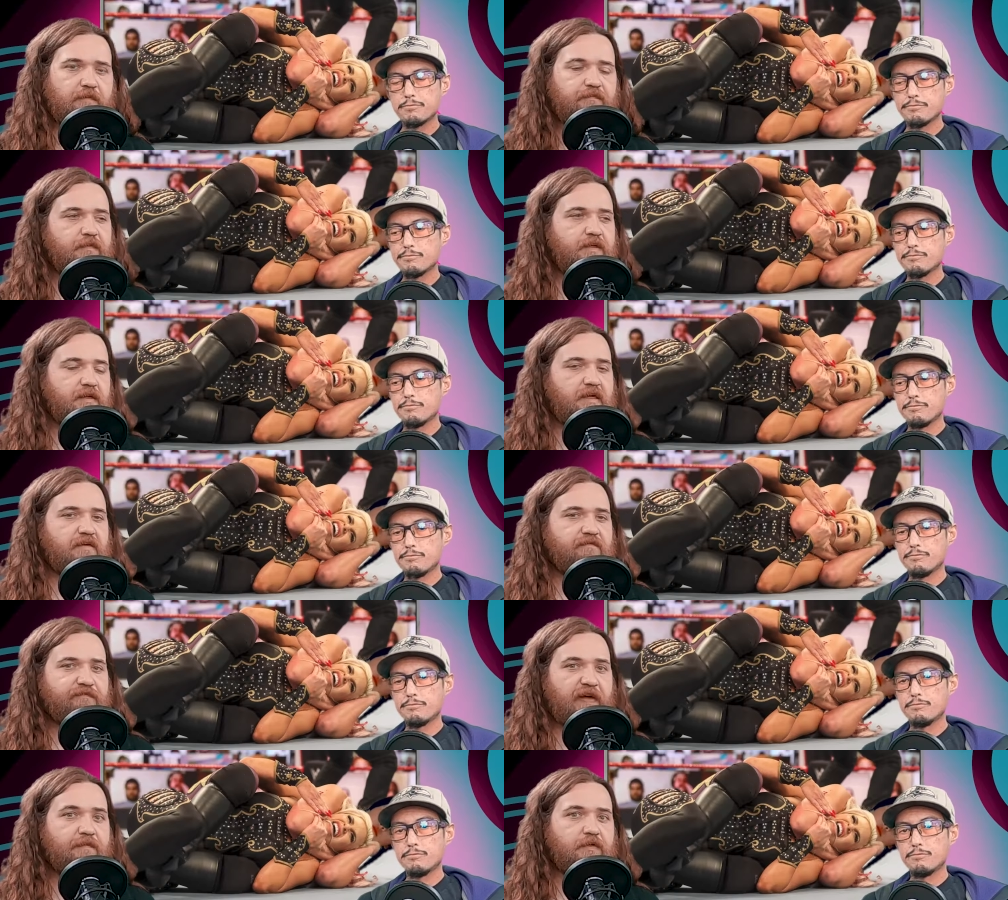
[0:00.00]
Speaker 1: you
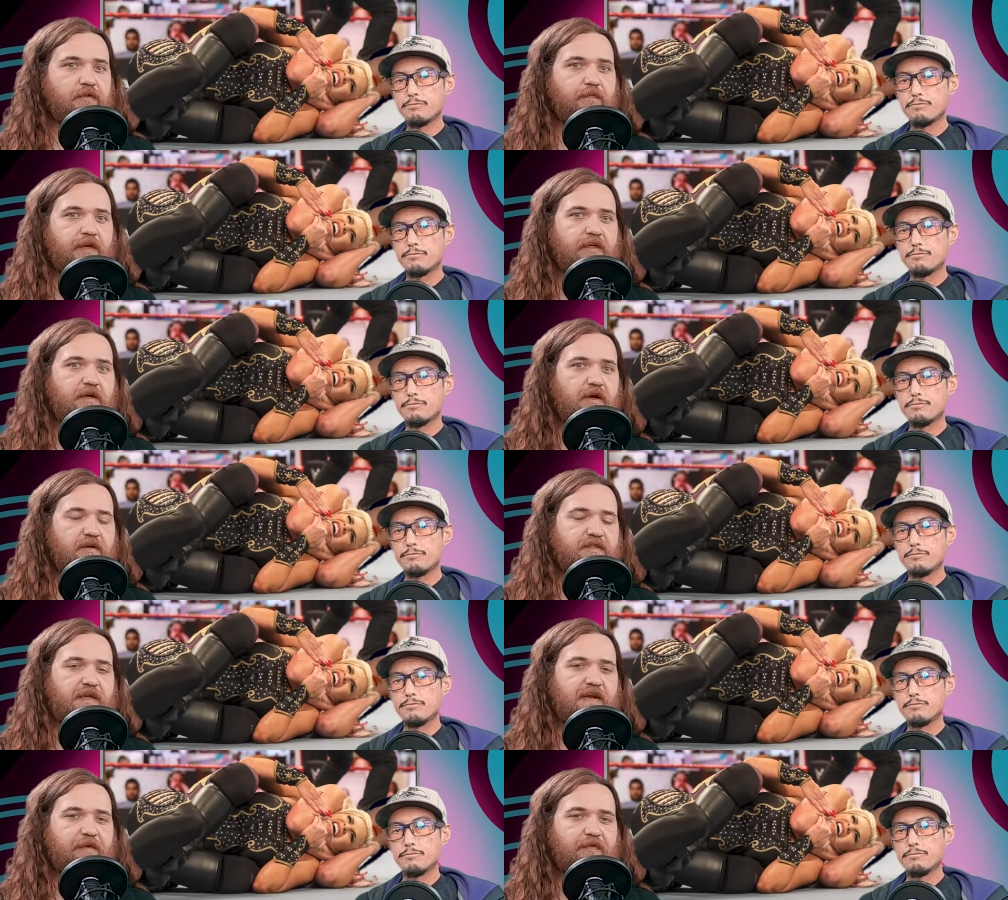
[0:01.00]
fed them to the big dogs
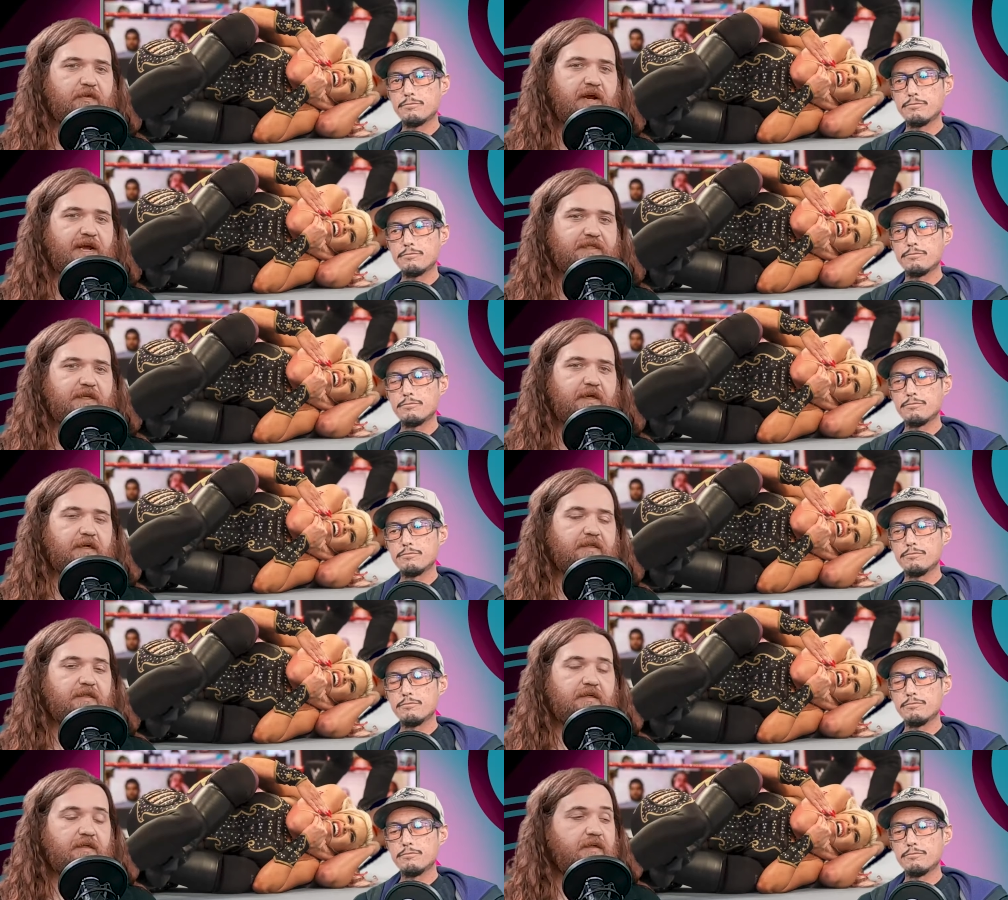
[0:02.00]
and have them get their ass
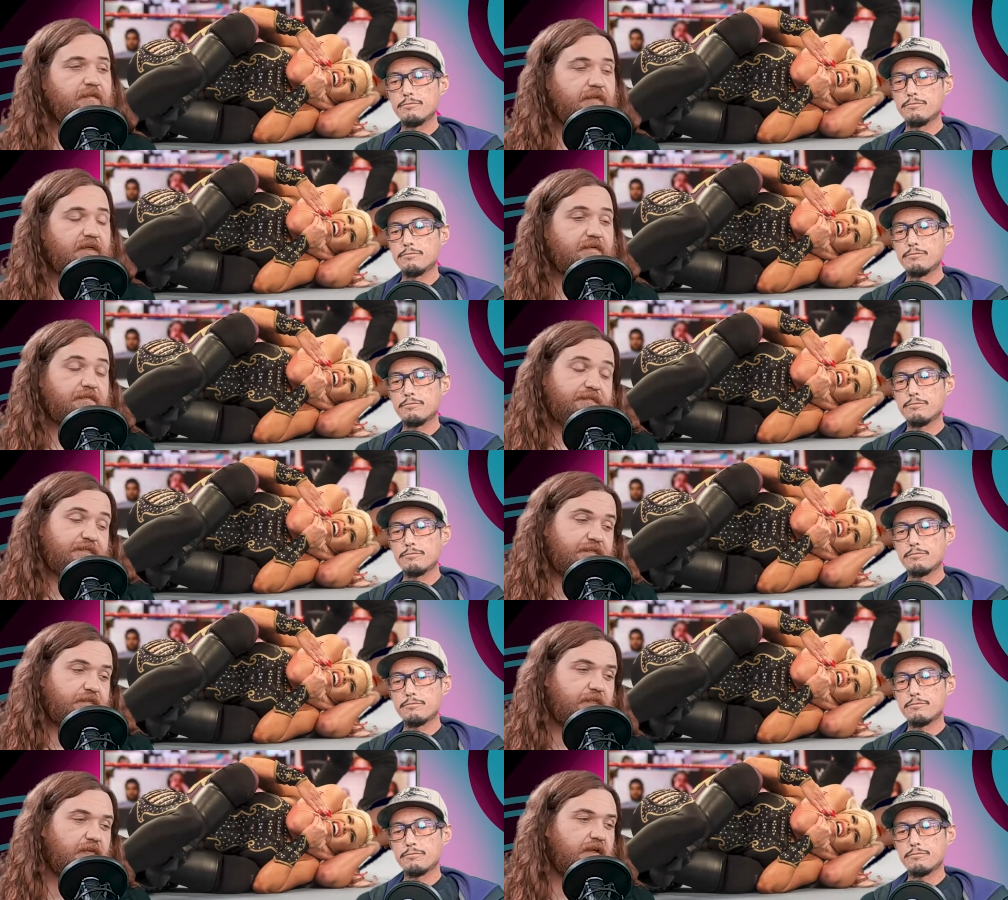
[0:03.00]
kicked. But
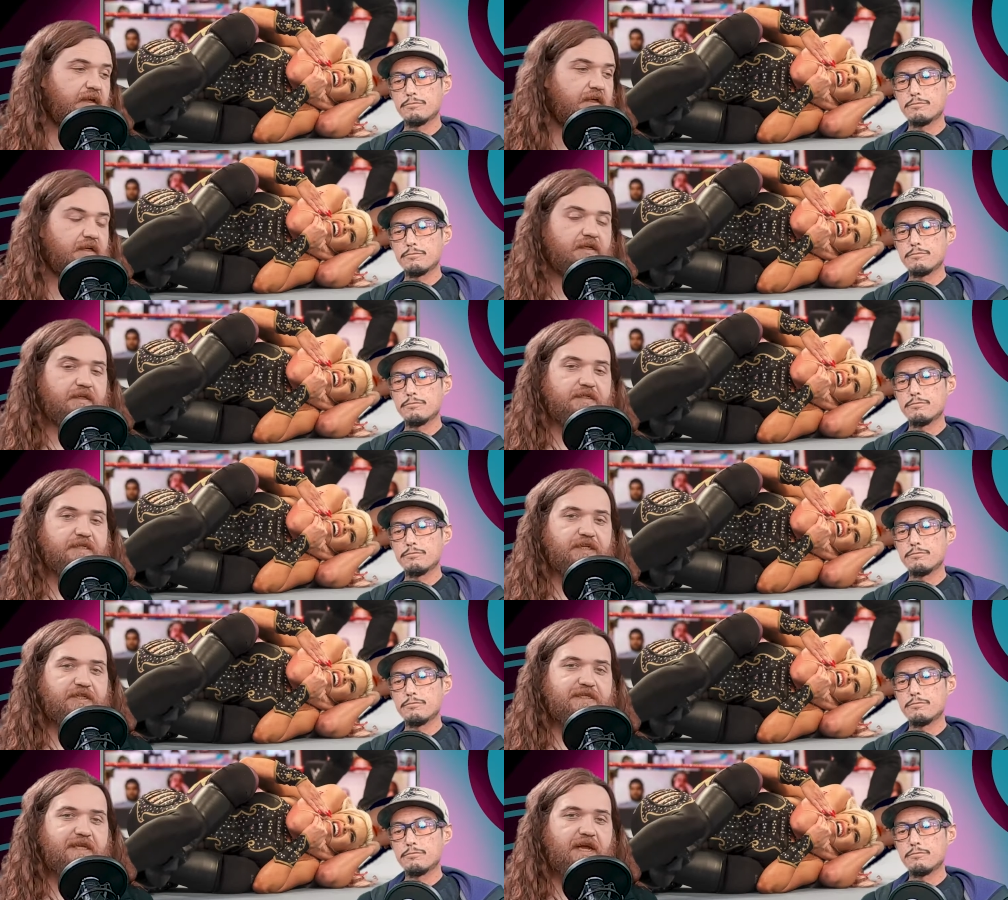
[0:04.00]

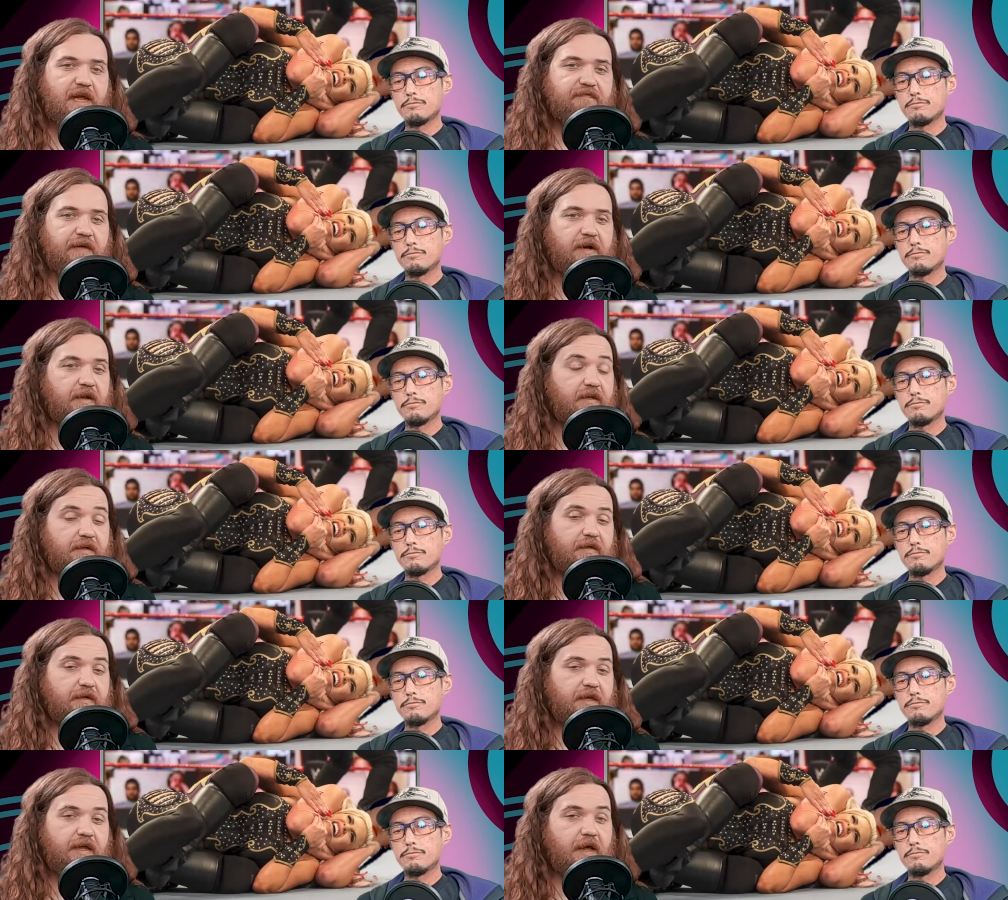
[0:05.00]
such is life. I
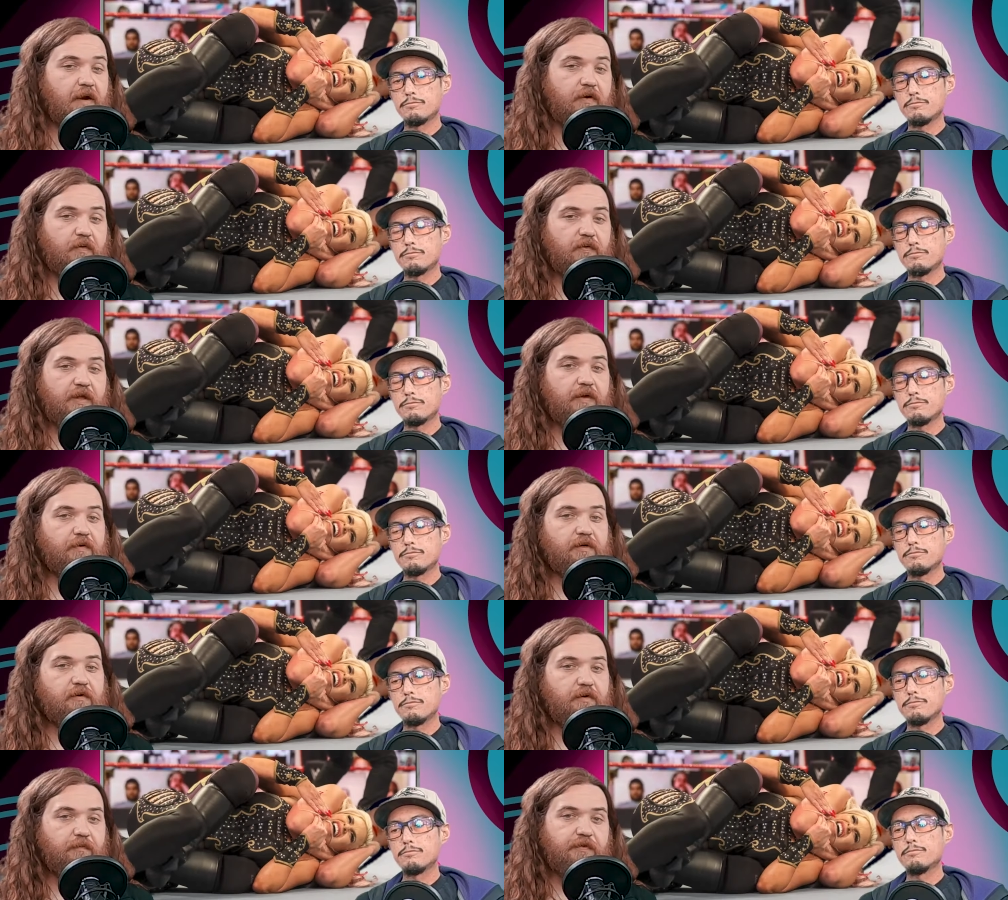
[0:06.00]
again, I don't know where the hell you're
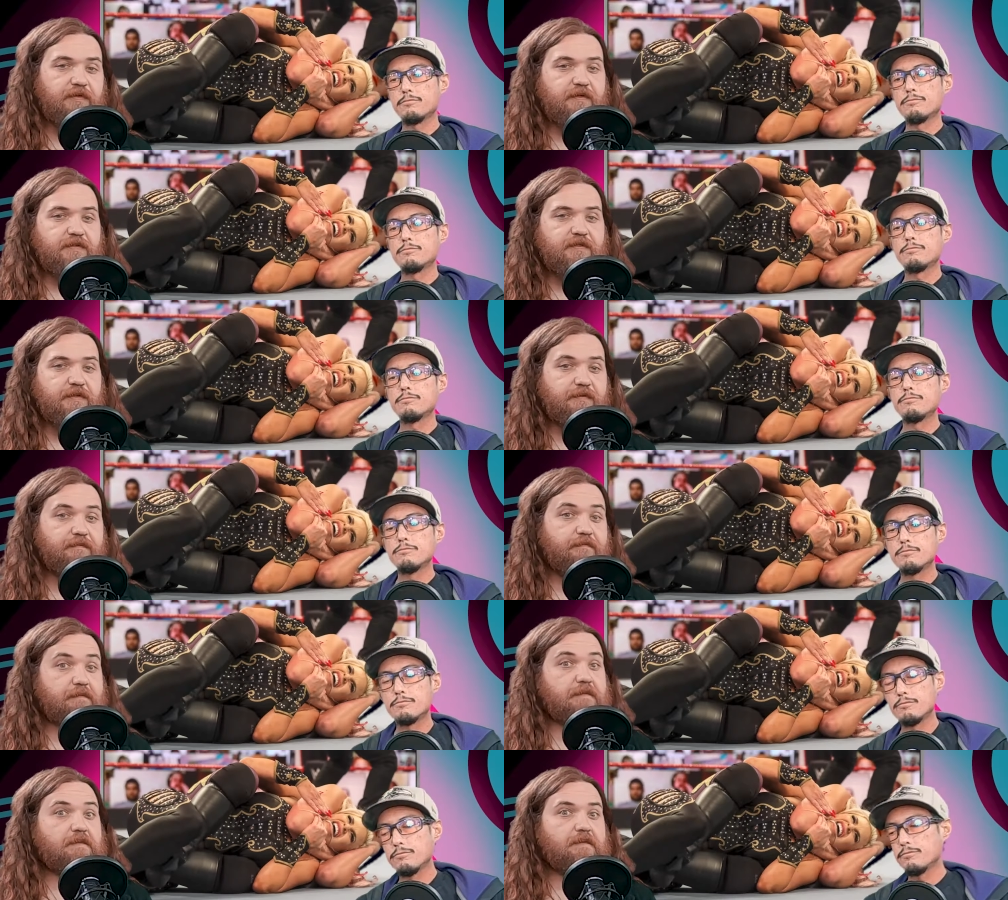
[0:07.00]
going with this, so
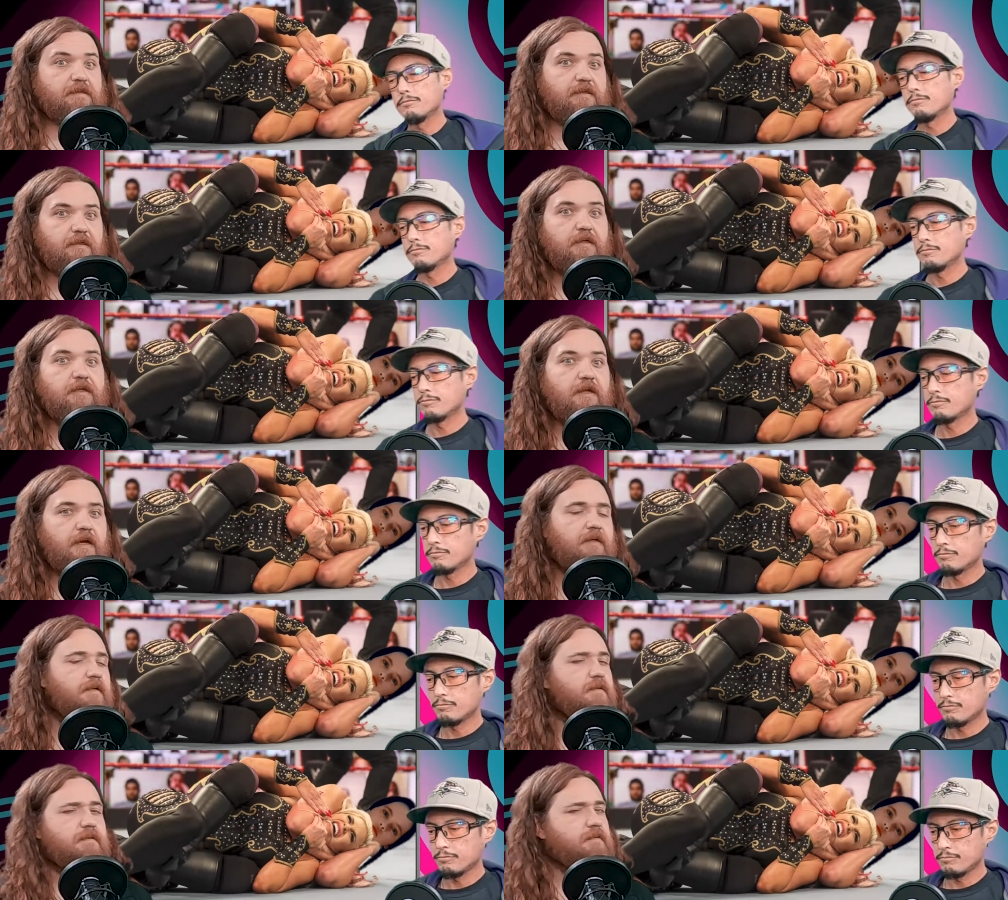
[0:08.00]
good
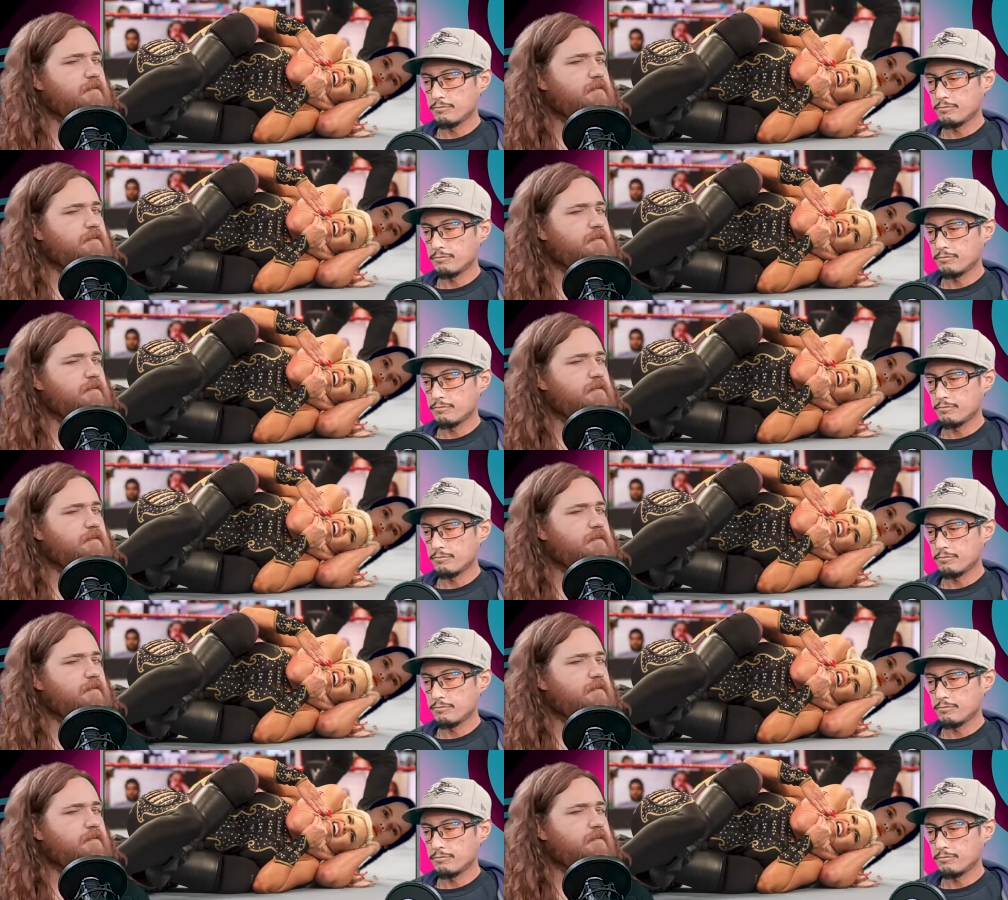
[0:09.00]
luck.